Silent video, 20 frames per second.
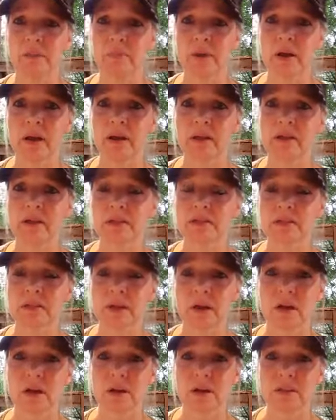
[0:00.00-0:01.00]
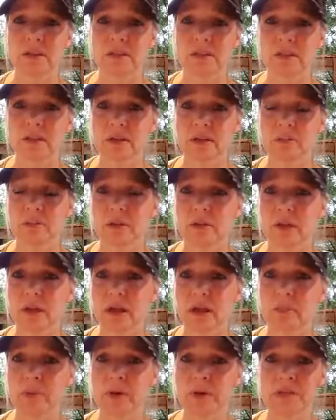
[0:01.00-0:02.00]
might not
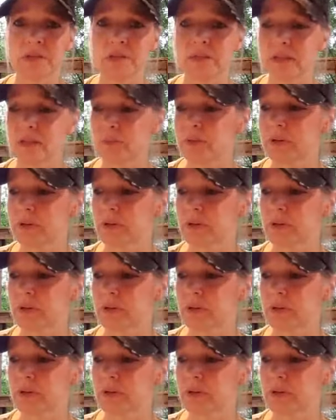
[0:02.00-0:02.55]
allow me to sleep at